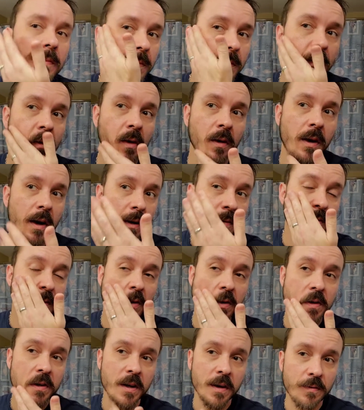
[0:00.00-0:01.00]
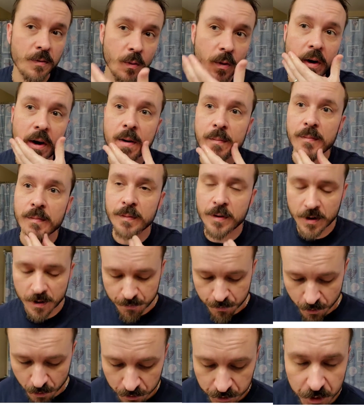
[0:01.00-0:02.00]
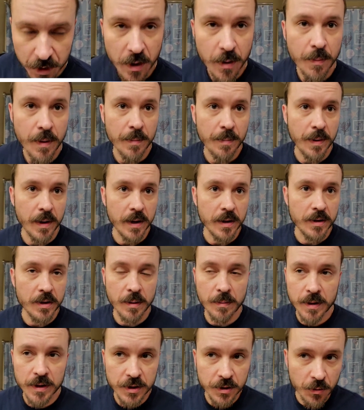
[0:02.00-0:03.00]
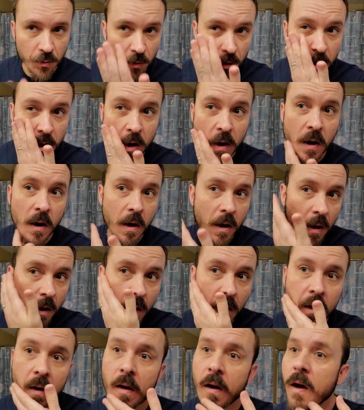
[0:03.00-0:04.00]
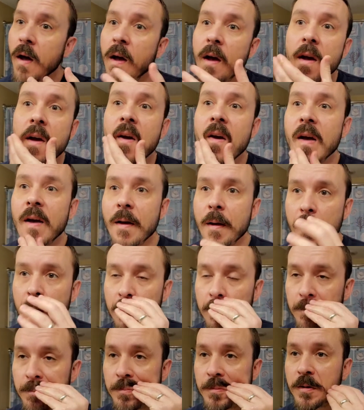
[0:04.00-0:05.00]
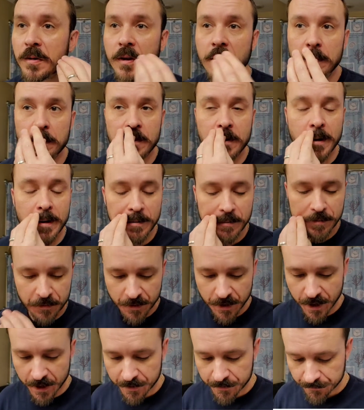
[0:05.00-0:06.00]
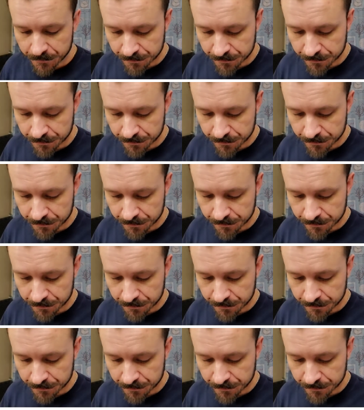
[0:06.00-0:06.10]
Look out for his giveaway. I'm going to post it on my page, on my story. So keep an eye out for that.